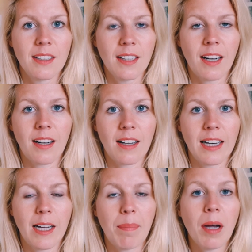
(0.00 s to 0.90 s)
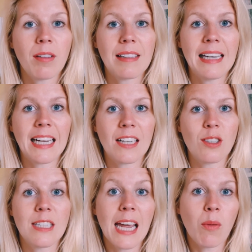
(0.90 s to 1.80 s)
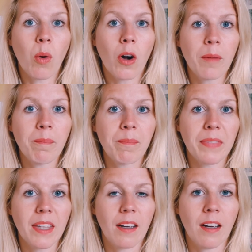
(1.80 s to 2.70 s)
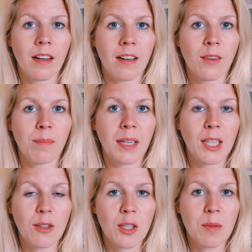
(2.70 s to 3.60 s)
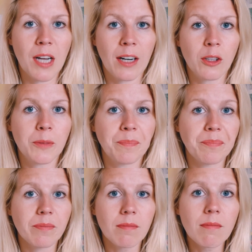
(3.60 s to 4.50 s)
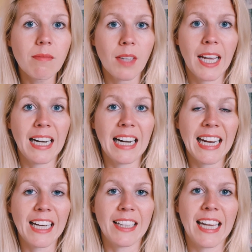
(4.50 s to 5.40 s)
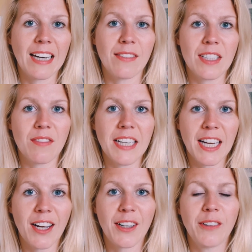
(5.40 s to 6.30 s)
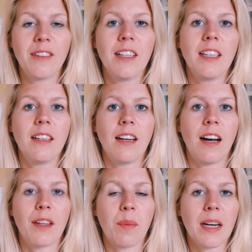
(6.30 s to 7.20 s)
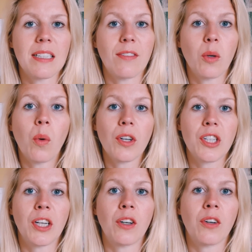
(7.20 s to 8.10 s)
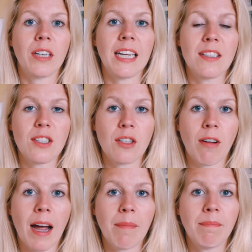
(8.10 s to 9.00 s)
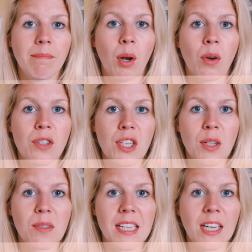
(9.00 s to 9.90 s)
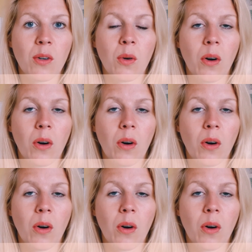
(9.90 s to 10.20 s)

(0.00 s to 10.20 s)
I'll post the link to day 1 on my YouTube channel in a link at the end of this video. Otherwise, if you're watching on Instagram, Blonde Susie or